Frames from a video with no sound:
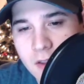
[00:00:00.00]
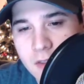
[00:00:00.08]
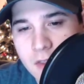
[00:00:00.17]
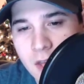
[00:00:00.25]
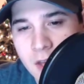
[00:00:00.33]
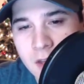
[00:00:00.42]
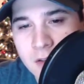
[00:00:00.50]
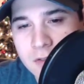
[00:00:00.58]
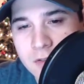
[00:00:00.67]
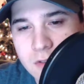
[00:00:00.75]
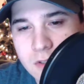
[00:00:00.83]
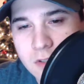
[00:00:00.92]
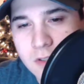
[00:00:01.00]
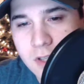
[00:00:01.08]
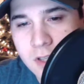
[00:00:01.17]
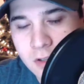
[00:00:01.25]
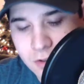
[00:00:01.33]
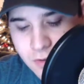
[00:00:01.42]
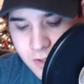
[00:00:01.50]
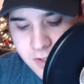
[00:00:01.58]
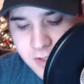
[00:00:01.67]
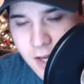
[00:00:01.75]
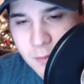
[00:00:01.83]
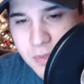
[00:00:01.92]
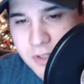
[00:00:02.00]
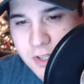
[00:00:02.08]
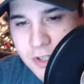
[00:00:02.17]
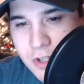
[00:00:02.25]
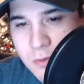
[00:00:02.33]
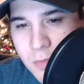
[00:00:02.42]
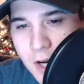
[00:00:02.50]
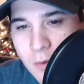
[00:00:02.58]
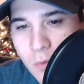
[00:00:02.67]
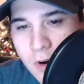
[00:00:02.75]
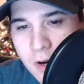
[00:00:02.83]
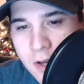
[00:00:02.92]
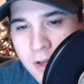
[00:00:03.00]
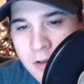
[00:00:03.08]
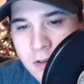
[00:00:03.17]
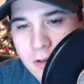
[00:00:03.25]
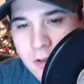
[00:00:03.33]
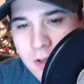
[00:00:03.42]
then increase that position by 1